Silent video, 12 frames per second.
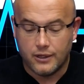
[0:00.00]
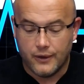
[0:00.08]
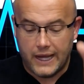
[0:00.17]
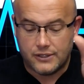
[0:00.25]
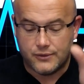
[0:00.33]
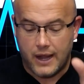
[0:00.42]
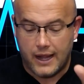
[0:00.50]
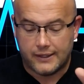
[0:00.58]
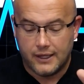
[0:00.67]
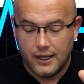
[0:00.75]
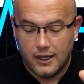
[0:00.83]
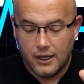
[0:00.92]
extract
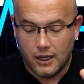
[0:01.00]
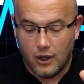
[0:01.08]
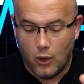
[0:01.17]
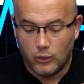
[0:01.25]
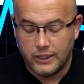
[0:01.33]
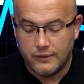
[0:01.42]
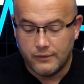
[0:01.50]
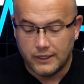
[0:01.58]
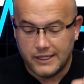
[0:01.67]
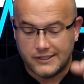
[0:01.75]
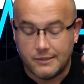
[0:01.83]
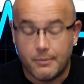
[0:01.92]
only
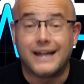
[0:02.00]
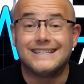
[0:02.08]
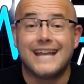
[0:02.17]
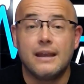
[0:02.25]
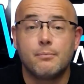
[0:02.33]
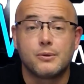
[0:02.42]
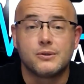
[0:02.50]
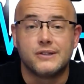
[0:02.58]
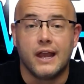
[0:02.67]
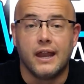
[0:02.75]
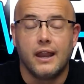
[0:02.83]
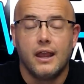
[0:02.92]
released about
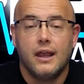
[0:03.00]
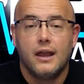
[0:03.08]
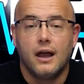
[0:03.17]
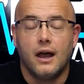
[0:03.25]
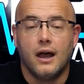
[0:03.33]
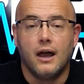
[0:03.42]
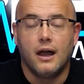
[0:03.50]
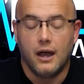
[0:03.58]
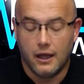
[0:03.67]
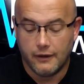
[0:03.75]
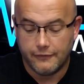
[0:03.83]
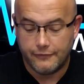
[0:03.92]
10%
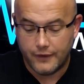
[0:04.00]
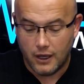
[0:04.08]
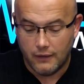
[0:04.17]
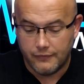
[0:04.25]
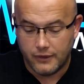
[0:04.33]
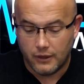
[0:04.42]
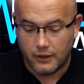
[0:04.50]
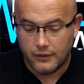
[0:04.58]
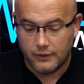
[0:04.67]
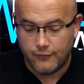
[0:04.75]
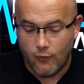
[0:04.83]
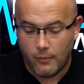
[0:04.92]
of
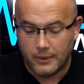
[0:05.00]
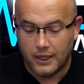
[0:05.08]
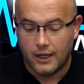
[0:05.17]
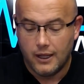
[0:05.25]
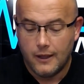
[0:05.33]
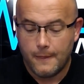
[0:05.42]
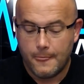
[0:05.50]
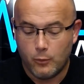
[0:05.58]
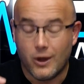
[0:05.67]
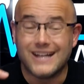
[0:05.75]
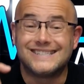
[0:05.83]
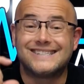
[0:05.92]
the formula,
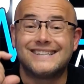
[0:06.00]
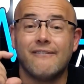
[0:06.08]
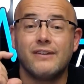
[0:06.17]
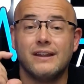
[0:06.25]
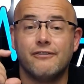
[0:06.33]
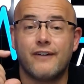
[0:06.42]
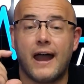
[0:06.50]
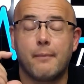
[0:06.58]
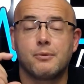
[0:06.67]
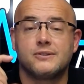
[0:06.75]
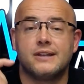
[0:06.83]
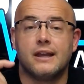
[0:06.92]
whereas
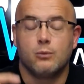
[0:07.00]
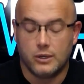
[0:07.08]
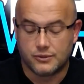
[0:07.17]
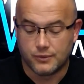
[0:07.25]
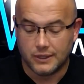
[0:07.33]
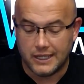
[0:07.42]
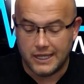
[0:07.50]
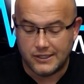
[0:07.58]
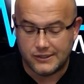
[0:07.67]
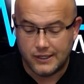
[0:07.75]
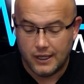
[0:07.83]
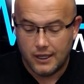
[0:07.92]
75% was
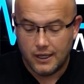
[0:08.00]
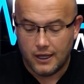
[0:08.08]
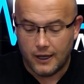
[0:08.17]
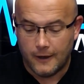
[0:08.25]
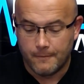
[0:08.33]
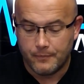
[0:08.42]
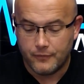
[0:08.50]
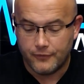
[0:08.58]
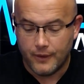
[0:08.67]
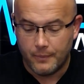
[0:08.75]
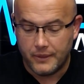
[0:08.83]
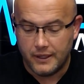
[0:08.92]
released
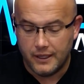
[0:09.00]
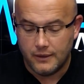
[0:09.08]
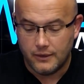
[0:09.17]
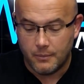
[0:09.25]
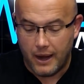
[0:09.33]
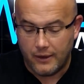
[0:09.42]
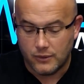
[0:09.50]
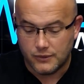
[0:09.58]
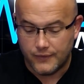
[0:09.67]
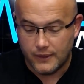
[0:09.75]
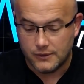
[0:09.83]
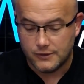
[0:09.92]
from the
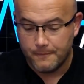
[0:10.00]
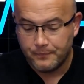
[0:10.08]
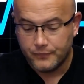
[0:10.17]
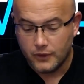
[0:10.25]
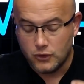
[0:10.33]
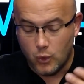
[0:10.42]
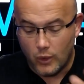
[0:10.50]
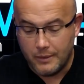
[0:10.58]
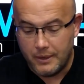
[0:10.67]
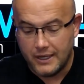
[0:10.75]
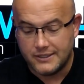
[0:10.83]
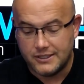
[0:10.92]
microspheres. 20
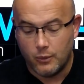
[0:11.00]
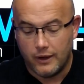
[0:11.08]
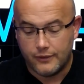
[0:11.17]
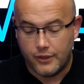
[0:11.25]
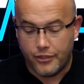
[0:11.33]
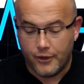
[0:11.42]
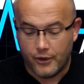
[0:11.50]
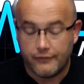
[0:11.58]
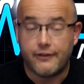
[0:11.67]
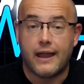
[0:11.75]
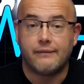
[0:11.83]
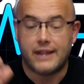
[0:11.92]
minutes, it went to
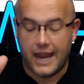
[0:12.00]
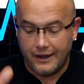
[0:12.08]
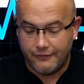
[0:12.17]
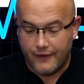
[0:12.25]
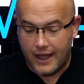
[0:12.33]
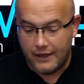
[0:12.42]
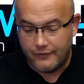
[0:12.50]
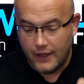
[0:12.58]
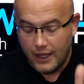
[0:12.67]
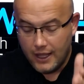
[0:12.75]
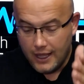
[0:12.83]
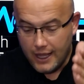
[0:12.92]
35 to 85,
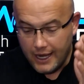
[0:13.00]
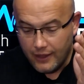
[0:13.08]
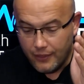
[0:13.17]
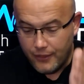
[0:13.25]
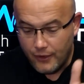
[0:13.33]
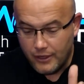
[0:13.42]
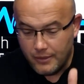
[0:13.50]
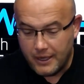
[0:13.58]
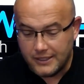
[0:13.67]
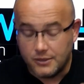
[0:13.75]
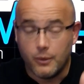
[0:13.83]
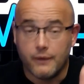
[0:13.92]
and in 30
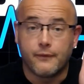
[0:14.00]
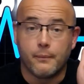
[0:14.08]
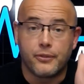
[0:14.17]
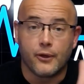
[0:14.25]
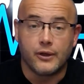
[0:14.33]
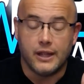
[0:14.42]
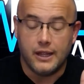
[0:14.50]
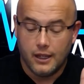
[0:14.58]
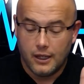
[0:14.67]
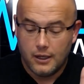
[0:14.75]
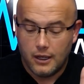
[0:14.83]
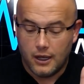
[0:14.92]
minutes, it went from
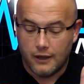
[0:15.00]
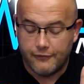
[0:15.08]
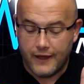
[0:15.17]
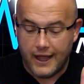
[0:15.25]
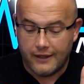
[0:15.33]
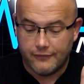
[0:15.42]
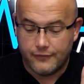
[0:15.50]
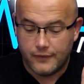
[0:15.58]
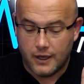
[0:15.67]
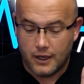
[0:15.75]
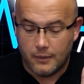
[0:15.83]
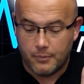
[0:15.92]

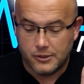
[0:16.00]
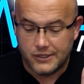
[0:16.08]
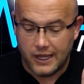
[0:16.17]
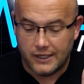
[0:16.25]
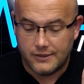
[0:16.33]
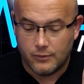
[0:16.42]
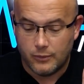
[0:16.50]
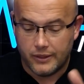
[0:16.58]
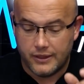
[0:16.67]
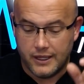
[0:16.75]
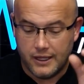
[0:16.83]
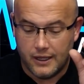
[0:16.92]
35% with
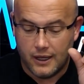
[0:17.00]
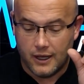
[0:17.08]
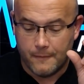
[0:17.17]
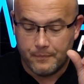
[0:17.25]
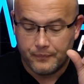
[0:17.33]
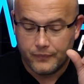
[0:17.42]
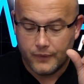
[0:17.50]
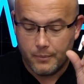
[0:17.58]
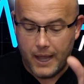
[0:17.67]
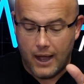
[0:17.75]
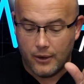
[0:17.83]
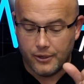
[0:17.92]
the
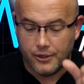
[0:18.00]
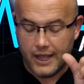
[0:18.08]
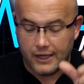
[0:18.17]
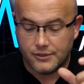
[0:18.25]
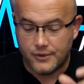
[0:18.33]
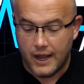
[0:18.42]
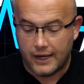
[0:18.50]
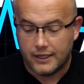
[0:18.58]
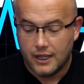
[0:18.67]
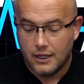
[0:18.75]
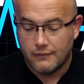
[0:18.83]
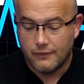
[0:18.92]
powdered extract
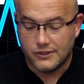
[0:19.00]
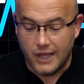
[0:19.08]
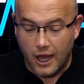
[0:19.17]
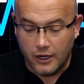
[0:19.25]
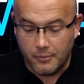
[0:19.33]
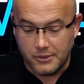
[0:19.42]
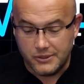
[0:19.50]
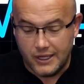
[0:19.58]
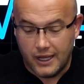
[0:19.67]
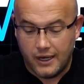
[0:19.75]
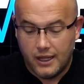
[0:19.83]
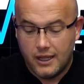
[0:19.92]
versus
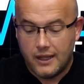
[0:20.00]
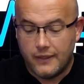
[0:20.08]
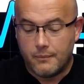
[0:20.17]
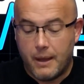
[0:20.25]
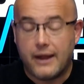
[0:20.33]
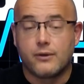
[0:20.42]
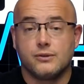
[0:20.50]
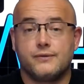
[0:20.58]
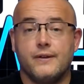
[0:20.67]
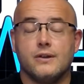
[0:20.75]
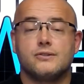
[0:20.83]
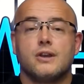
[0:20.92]
100% in the
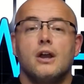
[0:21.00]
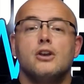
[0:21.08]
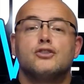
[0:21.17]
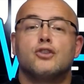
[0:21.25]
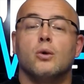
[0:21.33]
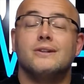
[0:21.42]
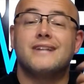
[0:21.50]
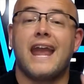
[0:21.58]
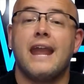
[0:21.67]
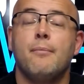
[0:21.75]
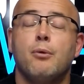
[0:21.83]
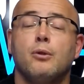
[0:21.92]
microspheres. So it's
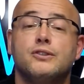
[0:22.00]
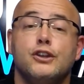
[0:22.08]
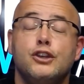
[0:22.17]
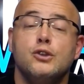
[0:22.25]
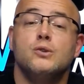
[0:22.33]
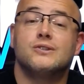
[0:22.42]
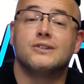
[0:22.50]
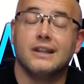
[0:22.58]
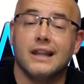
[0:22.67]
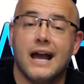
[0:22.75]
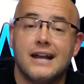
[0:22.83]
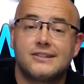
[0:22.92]
able to use
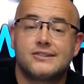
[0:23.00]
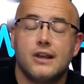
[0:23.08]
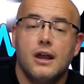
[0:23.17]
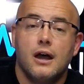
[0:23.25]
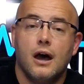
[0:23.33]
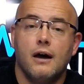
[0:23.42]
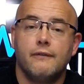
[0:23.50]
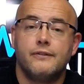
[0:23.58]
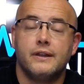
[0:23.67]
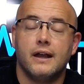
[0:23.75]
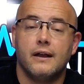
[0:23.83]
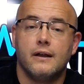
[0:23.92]
less of
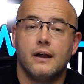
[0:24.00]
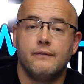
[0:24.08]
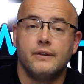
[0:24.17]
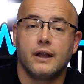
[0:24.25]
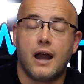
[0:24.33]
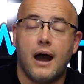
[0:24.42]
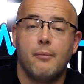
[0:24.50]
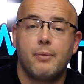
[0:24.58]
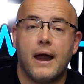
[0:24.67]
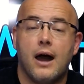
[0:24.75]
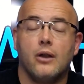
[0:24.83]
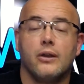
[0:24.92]
the
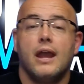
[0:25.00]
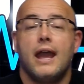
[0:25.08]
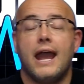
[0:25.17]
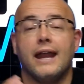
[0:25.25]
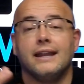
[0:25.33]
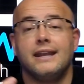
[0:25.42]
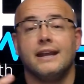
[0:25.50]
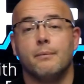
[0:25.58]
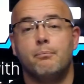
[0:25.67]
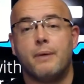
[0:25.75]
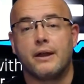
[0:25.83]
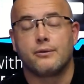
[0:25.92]
compound and get a
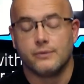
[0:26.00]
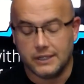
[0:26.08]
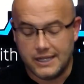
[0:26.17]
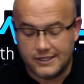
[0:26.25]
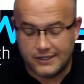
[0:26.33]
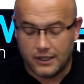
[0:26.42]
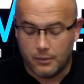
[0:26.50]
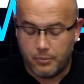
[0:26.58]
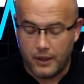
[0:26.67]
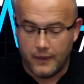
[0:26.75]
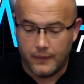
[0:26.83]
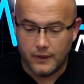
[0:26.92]
better release in
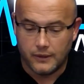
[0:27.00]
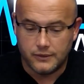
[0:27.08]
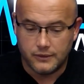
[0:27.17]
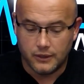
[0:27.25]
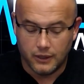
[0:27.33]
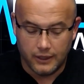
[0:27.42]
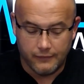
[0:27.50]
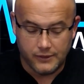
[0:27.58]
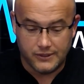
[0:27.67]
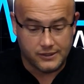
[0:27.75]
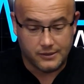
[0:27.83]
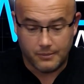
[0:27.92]
the delivery
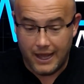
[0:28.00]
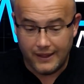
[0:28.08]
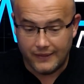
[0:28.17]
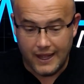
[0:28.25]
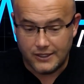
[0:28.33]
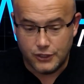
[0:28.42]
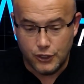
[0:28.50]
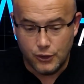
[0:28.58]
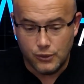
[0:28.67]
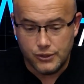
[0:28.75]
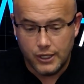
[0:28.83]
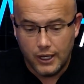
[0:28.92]
system. I think that's
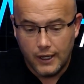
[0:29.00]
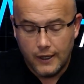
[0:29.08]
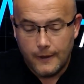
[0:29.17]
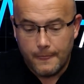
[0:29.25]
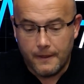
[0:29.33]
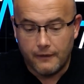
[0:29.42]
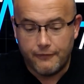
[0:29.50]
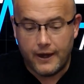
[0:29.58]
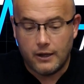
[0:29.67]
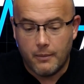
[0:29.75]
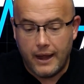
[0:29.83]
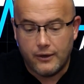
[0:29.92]
huge. The
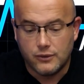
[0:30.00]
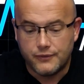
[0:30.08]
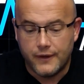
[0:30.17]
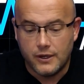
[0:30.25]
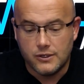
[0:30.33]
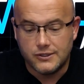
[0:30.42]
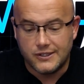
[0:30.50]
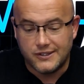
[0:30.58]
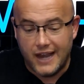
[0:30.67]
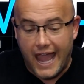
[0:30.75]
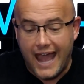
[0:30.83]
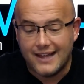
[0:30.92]
phytomicrospheres is an
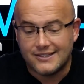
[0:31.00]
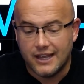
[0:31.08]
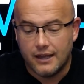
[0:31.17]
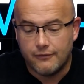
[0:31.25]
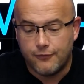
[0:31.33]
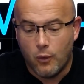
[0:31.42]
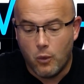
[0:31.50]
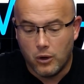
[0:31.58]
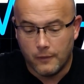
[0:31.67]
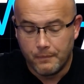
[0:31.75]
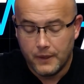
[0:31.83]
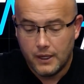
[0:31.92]
asset
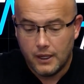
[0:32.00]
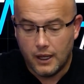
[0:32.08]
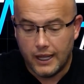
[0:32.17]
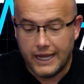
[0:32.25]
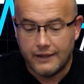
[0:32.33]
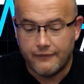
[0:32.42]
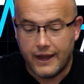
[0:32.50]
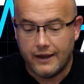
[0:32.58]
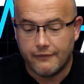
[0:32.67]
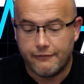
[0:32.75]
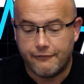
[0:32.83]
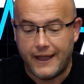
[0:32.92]
for
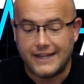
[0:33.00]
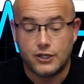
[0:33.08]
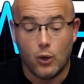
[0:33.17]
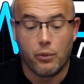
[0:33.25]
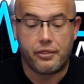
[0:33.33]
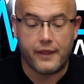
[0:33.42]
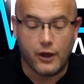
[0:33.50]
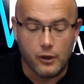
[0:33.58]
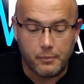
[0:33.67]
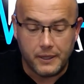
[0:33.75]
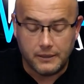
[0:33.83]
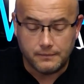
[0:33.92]
innovative
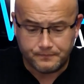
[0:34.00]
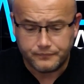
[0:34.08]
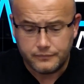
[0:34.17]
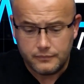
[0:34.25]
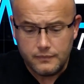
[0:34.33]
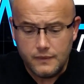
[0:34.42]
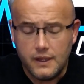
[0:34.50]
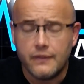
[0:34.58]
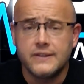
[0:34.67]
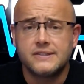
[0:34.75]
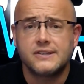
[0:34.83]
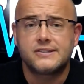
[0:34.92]
phytotherapy.
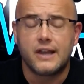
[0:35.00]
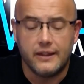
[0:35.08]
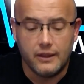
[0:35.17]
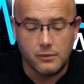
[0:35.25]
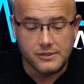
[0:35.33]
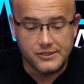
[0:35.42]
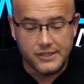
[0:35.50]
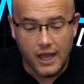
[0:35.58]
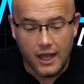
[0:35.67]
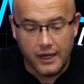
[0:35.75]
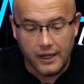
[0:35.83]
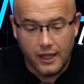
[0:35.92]
This is a study that was
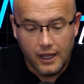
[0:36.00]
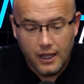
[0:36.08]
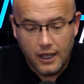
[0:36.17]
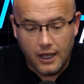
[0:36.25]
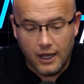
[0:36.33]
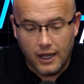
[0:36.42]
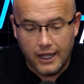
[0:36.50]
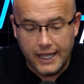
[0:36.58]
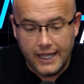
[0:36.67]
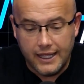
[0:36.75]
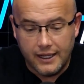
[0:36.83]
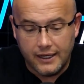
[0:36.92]
done
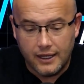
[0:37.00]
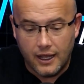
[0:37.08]
in